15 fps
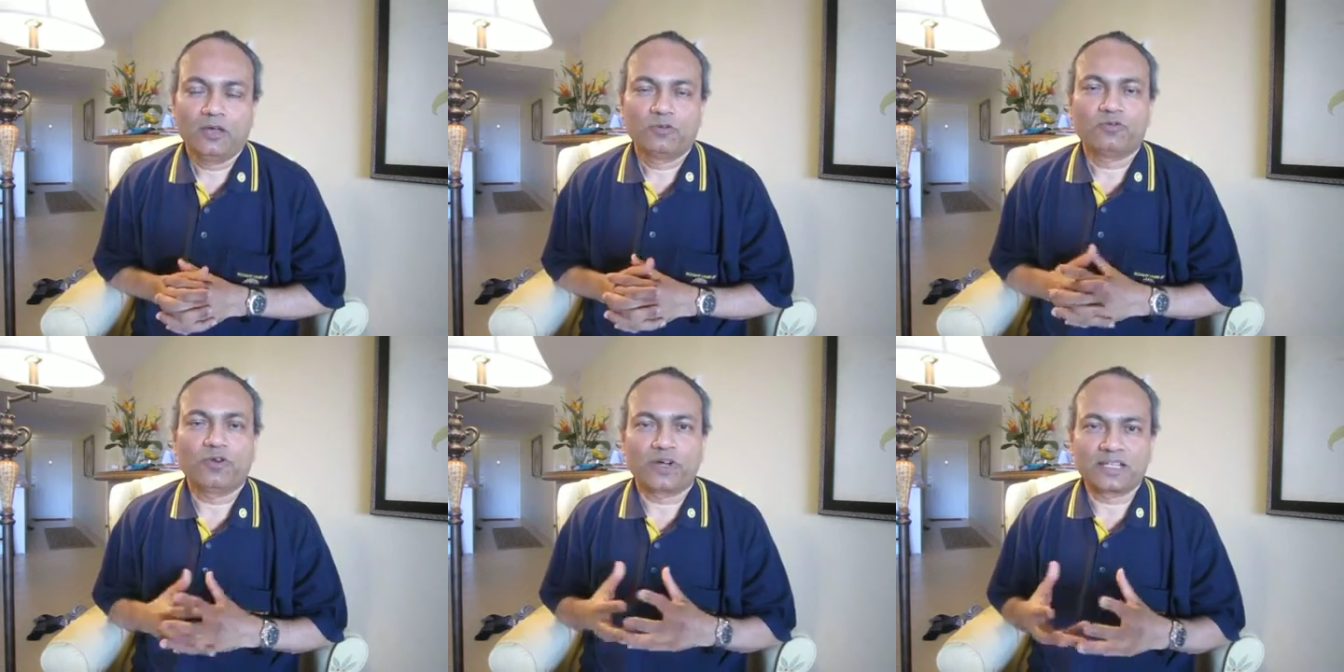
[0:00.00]

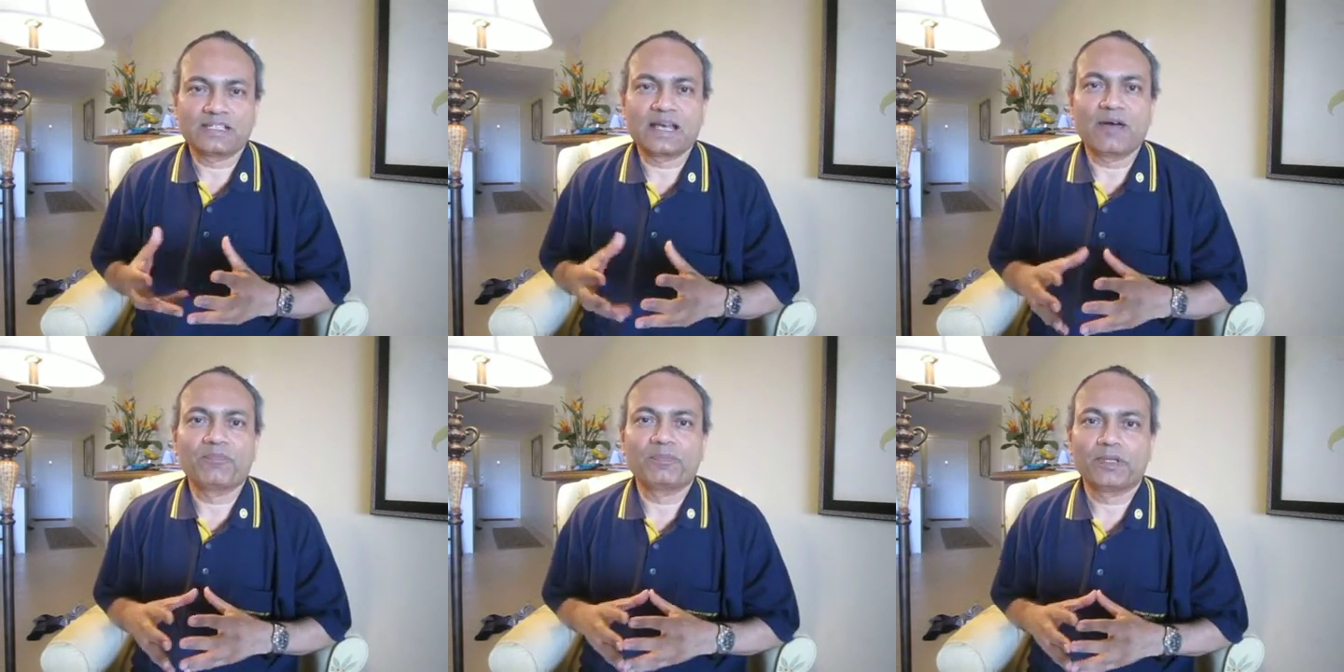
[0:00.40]
For
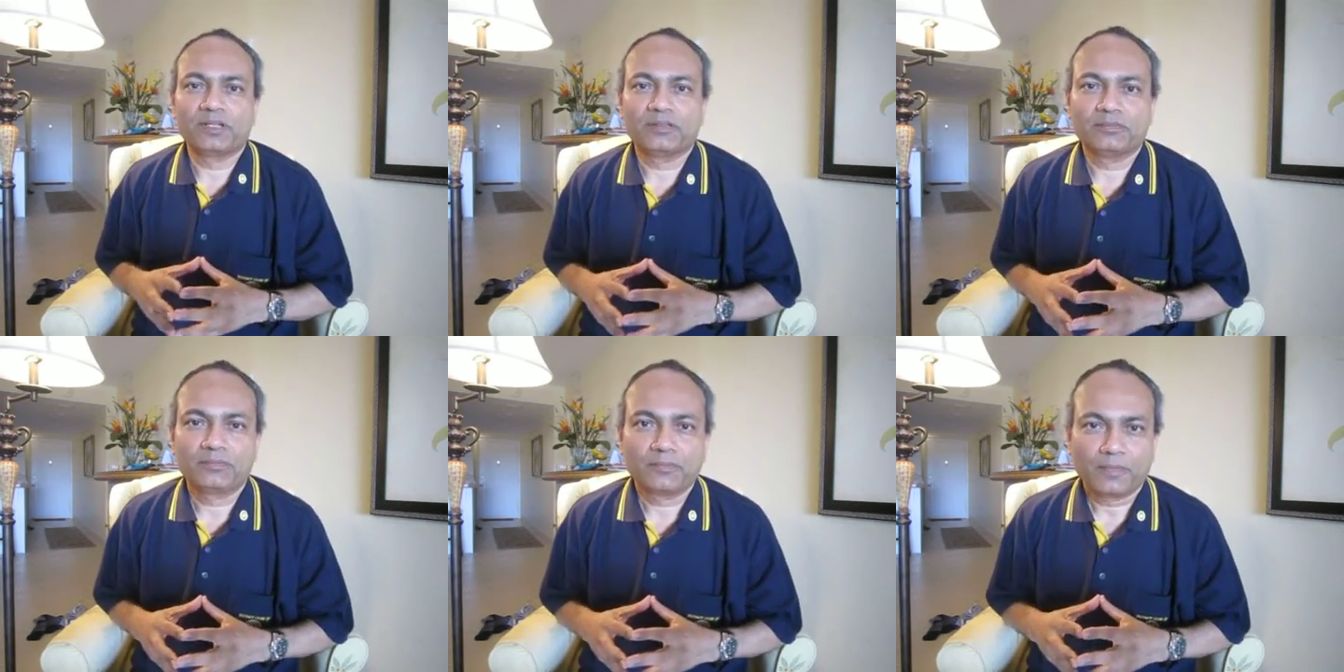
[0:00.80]

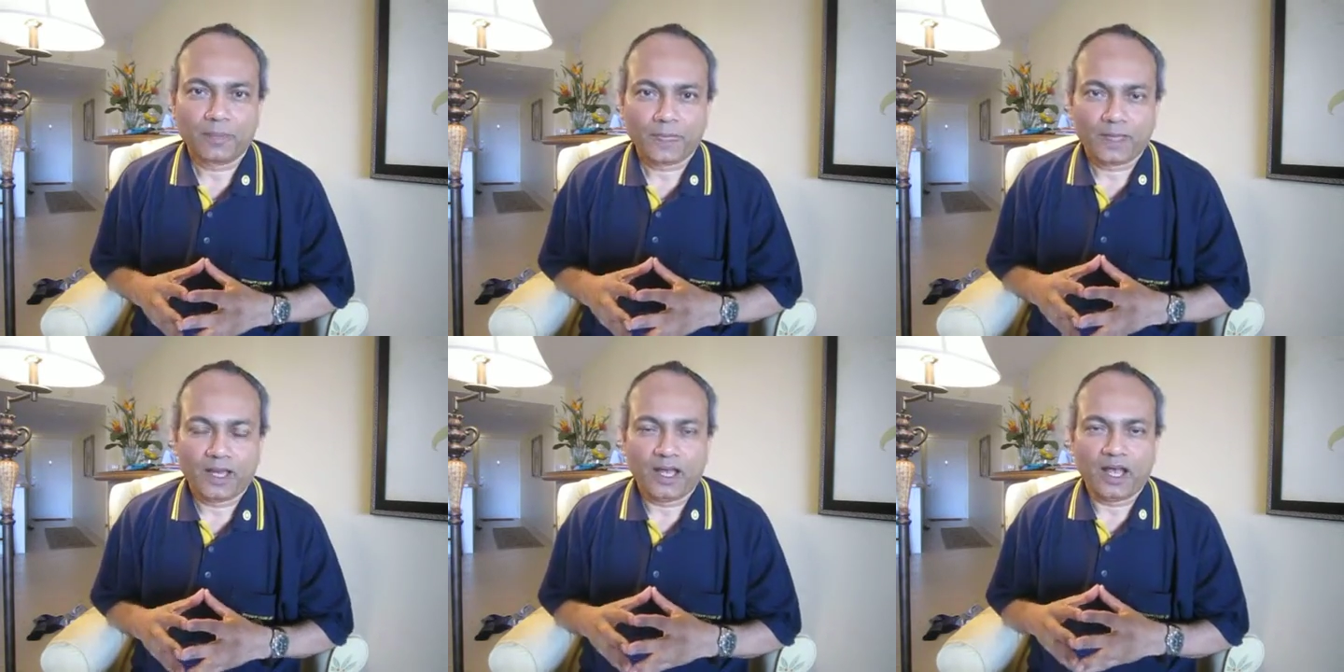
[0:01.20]
example,
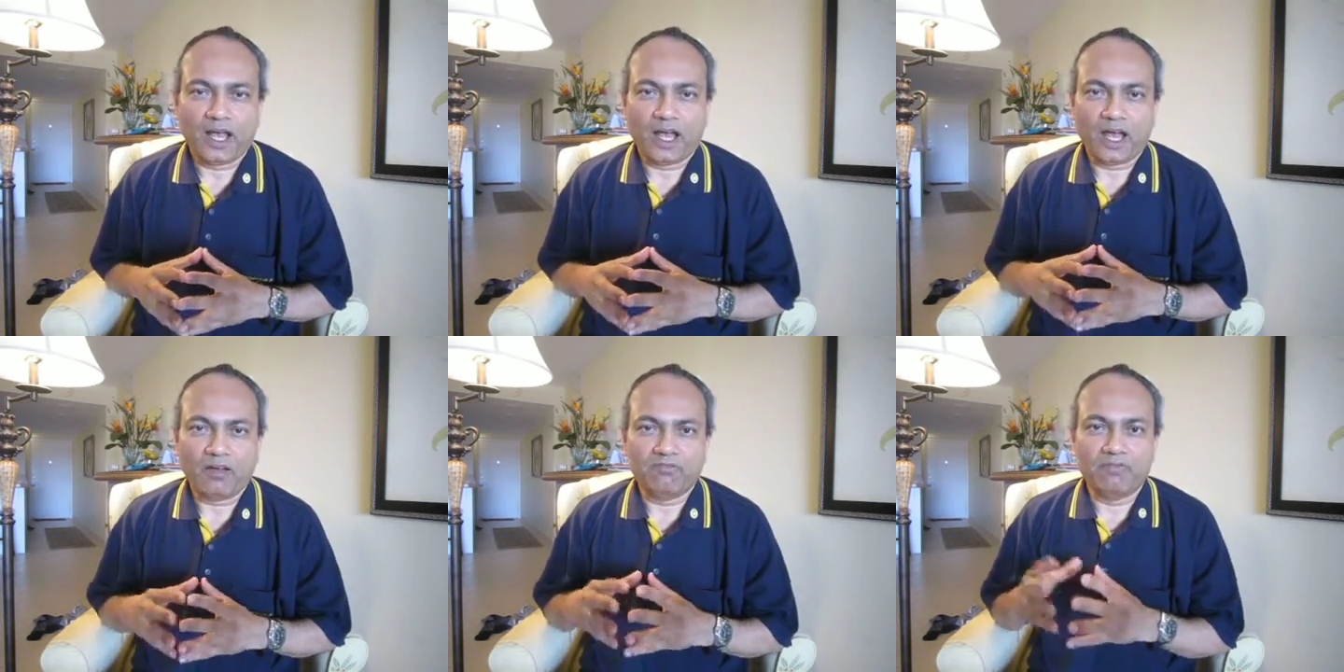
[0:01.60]

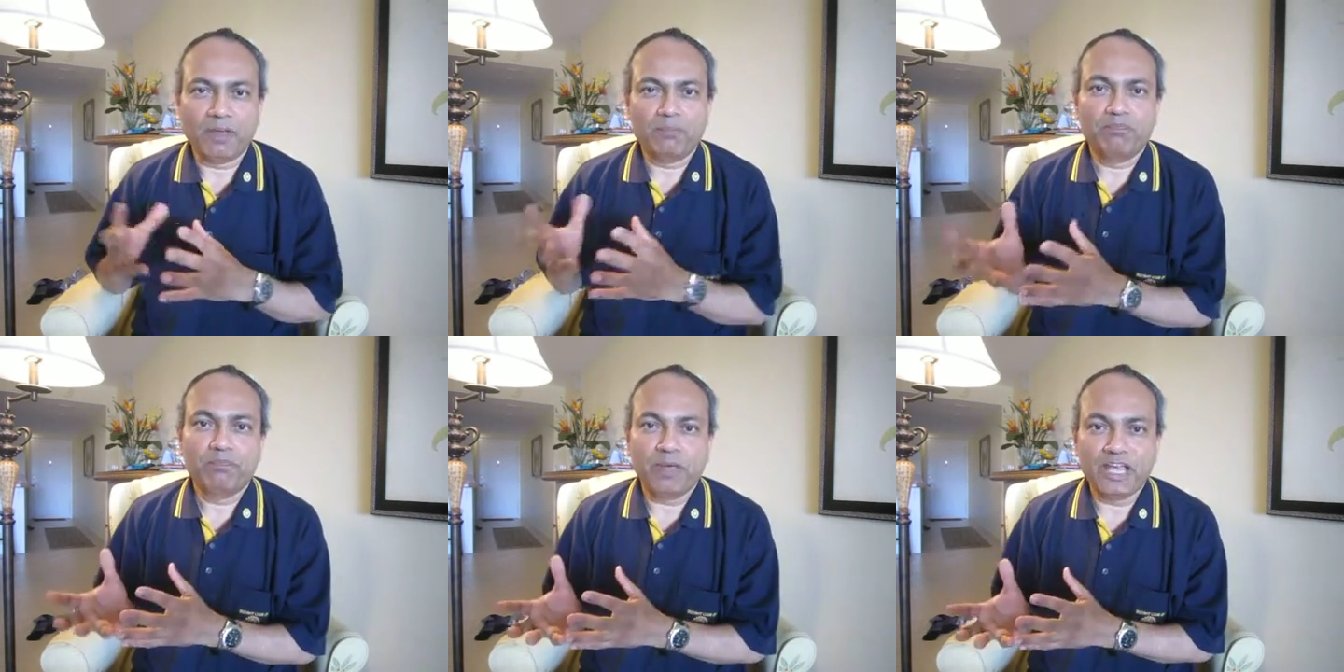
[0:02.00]
a
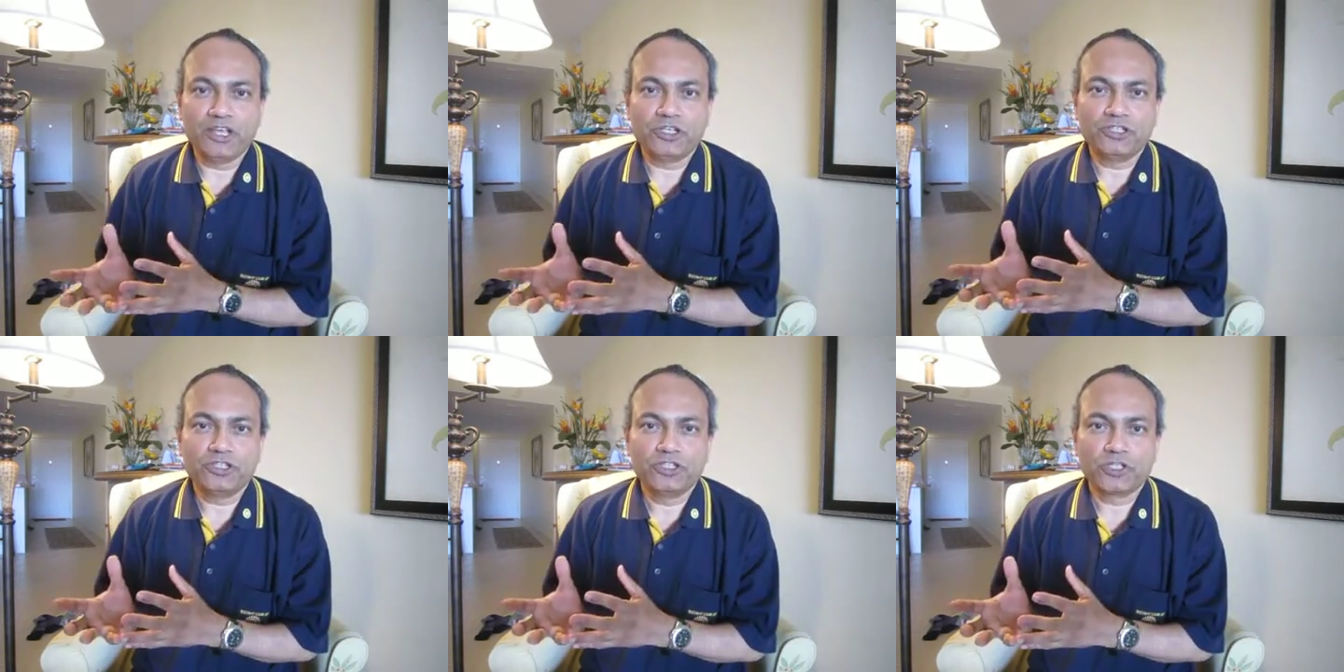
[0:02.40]
web
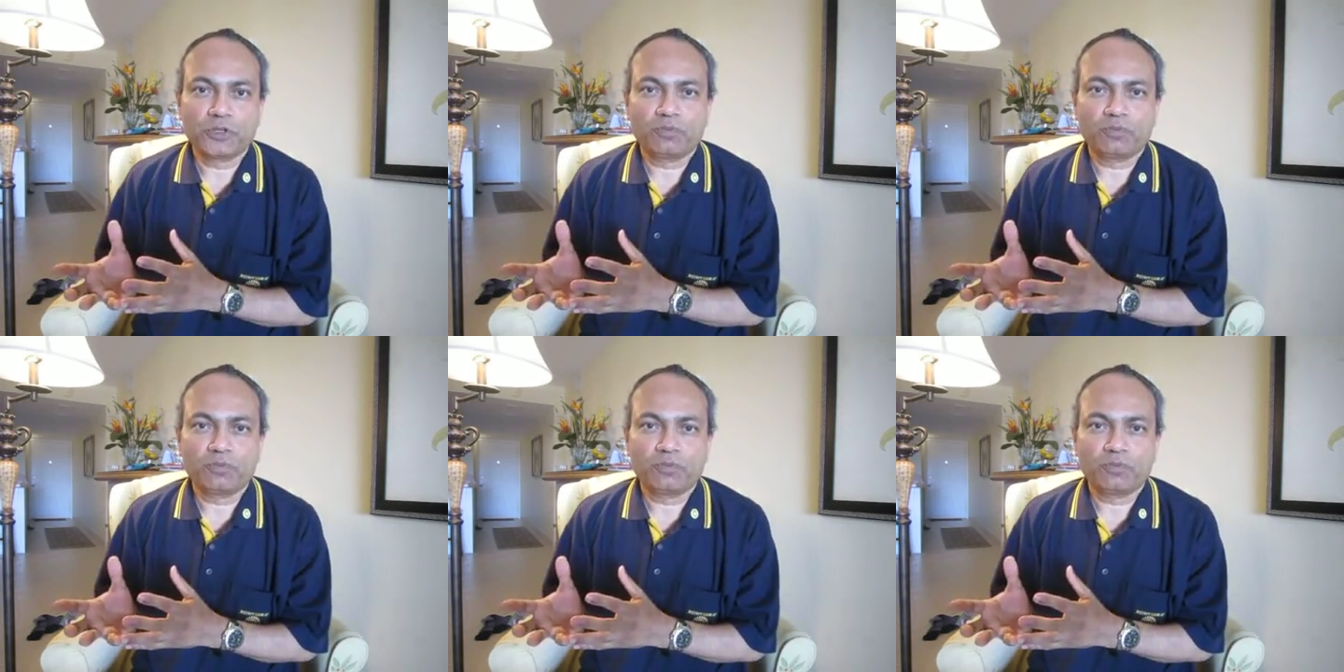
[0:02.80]
page